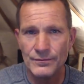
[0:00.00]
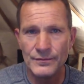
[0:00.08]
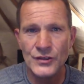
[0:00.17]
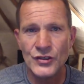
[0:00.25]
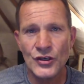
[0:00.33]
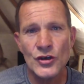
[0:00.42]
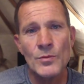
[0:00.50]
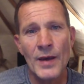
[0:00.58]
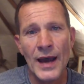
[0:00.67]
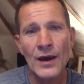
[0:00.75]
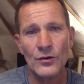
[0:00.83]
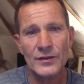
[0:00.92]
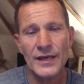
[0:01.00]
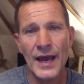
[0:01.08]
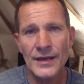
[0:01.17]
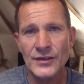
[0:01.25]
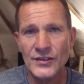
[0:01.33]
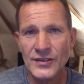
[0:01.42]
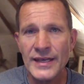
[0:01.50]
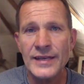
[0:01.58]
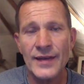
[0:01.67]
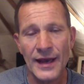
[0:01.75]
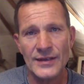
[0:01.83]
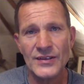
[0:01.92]
zoom out and see
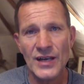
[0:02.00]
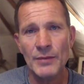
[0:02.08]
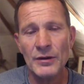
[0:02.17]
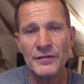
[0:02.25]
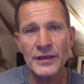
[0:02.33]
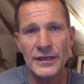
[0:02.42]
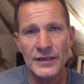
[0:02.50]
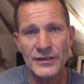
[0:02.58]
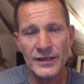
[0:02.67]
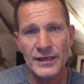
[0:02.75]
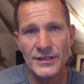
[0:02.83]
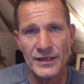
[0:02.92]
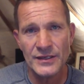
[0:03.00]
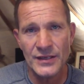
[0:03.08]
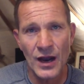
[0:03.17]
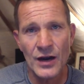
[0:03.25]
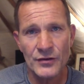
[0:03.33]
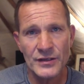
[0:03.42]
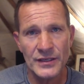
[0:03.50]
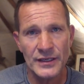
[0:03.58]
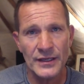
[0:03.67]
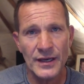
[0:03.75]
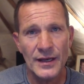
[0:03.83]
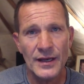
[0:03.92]
that sum of years in its
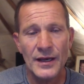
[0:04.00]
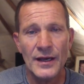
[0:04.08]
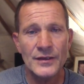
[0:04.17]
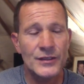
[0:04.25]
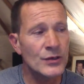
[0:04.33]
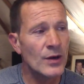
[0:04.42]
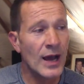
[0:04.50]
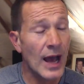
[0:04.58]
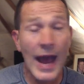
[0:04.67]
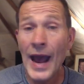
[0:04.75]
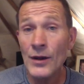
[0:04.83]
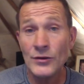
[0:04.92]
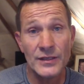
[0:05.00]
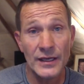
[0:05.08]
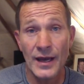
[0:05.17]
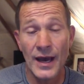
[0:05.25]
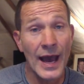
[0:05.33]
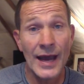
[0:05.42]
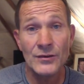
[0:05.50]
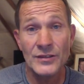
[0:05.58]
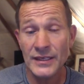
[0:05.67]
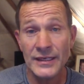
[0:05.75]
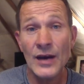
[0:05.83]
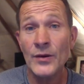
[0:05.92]
entirety. Do a how's
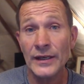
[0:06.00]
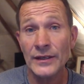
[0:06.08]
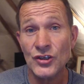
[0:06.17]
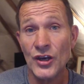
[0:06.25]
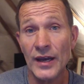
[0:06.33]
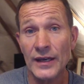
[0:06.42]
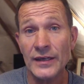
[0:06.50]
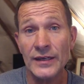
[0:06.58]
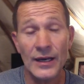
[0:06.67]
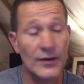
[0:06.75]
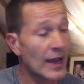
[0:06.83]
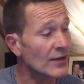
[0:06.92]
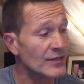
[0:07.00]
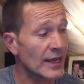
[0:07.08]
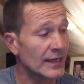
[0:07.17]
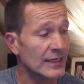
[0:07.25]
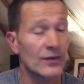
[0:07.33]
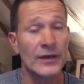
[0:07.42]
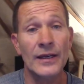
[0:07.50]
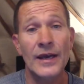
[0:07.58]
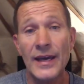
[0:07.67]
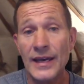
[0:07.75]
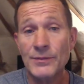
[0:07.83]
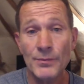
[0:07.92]
it going check. How's that going?
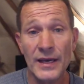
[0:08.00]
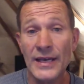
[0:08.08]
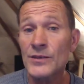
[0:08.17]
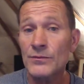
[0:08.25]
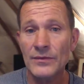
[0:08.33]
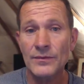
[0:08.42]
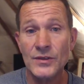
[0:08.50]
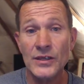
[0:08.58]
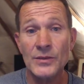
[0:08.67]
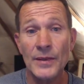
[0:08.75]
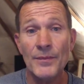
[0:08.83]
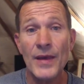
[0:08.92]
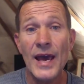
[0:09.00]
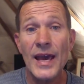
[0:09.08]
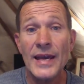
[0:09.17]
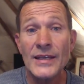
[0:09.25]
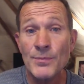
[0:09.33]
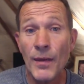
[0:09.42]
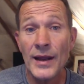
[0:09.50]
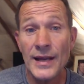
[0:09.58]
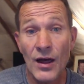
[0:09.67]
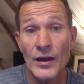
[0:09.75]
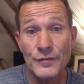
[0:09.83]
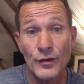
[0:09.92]
Is my
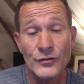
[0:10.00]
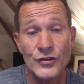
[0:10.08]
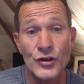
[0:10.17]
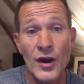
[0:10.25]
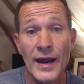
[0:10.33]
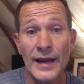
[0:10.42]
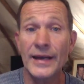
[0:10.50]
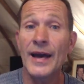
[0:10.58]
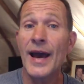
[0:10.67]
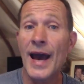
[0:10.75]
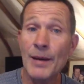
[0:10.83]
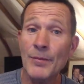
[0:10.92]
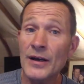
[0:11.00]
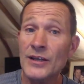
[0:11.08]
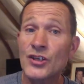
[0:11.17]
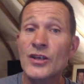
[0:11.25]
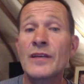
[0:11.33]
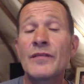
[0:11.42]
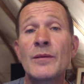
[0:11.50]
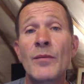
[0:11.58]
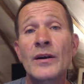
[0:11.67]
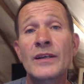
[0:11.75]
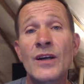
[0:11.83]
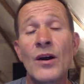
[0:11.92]
life on track? Am I achieving
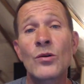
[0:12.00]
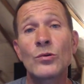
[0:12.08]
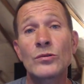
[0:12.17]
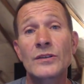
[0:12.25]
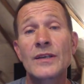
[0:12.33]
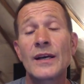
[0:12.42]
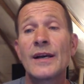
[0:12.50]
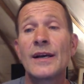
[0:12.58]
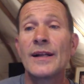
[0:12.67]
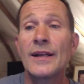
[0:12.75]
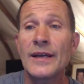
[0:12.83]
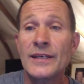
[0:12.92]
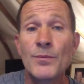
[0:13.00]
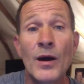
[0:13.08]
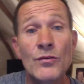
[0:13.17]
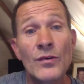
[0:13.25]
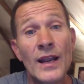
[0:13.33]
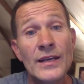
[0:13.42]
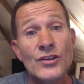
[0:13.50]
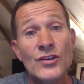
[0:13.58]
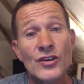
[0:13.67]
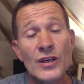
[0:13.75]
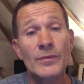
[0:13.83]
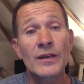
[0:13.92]
my goals? Is my
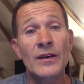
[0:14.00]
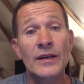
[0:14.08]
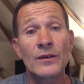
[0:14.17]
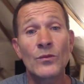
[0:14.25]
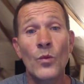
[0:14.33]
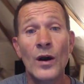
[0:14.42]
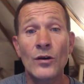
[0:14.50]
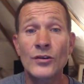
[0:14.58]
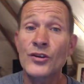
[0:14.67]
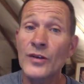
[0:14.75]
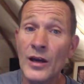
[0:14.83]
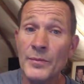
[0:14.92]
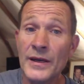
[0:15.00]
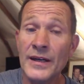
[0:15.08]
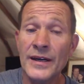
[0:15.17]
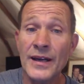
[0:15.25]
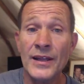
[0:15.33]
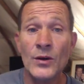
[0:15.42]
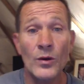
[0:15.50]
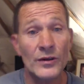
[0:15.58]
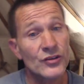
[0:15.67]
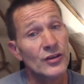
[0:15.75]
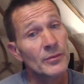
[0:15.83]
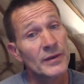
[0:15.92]
relationship going well? Should I be in another one?
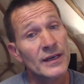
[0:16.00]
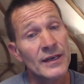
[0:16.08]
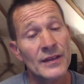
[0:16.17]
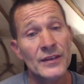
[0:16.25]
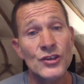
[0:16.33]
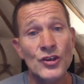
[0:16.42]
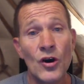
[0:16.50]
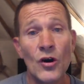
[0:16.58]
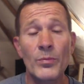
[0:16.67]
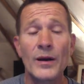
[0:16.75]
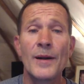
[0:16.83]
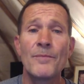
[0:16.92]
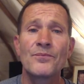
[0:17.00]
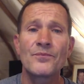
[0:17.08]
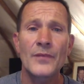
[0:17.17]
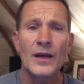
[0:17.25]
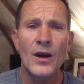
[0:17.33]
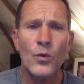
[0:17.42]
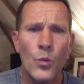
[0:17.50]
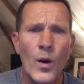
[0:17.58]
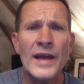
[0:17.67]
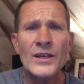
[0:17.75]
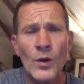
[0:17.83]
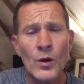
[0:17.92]
Should I be in another job?
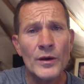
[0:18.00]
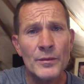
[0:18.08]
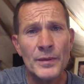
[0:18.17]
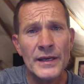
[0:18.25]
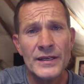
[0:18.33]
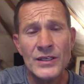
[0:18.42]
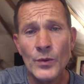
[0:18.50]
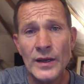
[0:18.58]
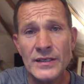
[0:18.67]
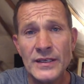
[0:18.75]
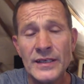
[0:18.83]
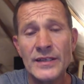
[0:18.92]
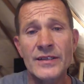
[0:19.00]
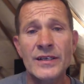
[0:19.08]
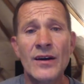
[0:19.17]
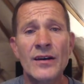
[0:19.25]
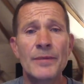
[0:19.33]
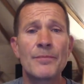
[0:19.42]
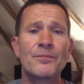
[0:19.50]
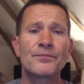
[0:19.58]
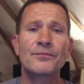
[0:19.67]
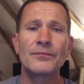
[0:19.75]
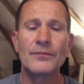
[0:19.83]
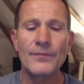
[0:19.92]
Where do I want to be in 20 years' time?
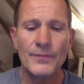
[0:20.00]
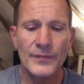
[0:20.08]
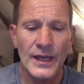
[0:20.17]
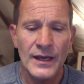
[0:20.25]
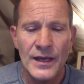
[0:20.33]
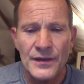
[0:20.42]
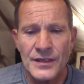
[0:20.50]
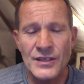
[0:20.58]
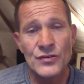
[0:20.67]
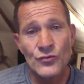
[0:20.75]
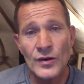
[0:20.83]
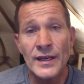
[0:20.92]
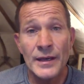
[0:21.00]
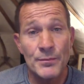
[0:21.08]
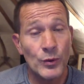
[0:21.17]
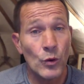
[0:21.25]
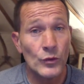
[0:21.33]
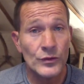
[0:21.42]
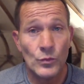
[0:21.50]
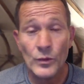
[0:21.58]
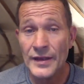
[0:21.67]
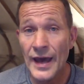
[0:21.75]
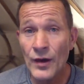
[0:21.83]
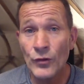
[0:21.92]
This is really important
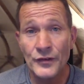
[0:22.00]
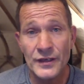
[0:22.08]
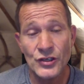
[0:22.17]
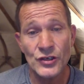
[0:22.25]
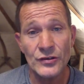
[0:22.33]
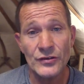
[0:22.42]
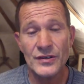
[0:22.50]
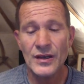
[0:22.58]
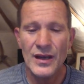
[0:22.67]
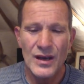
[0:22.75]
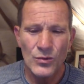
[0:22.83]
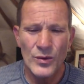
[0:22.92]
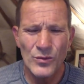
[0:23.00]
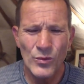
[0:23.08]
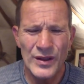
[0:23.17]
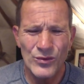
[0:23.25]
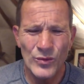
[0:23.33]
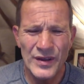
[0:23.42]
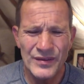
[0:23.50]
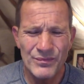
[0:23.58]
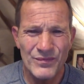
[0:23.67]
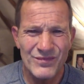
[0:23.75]
with health issues, with